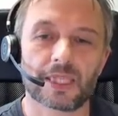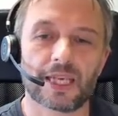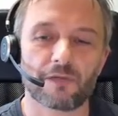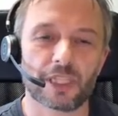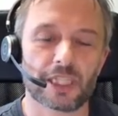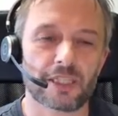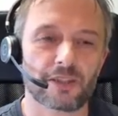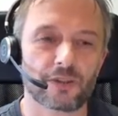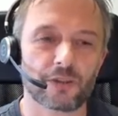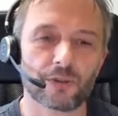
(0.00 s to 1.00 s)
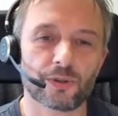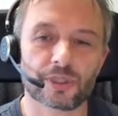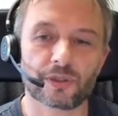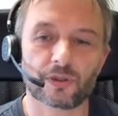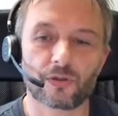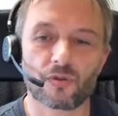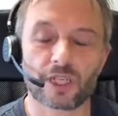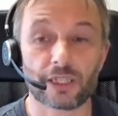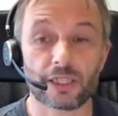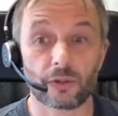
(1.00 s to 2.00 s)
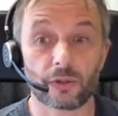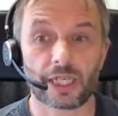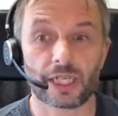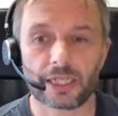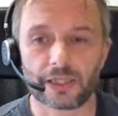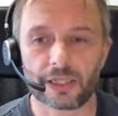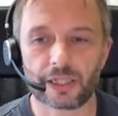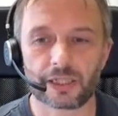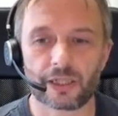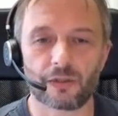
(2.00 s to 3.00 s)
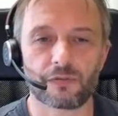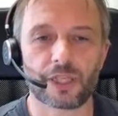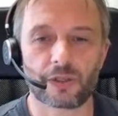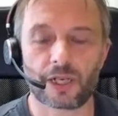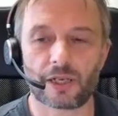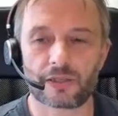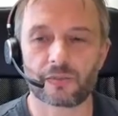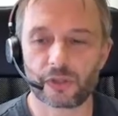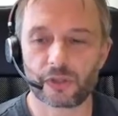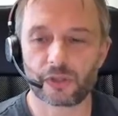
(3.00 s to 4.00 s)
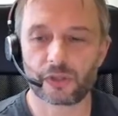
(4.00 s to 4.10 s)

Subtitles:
have the need to really know the identity of their customers,